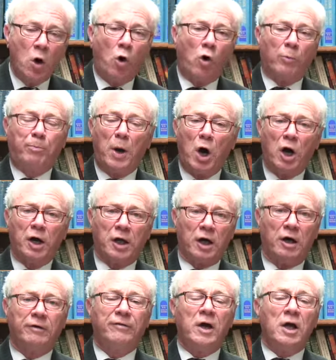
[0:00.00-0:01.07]
or part
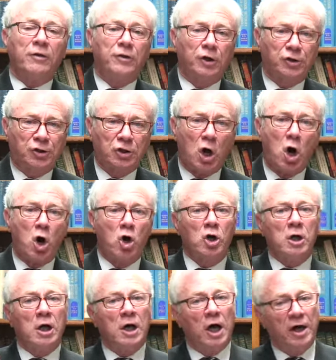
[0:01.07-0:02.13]
of the
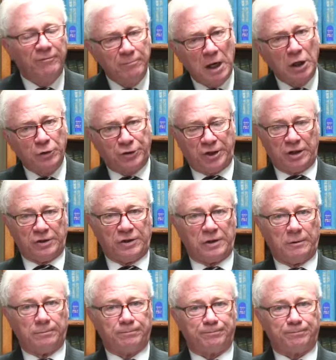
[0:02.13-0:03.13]
Song of Moses.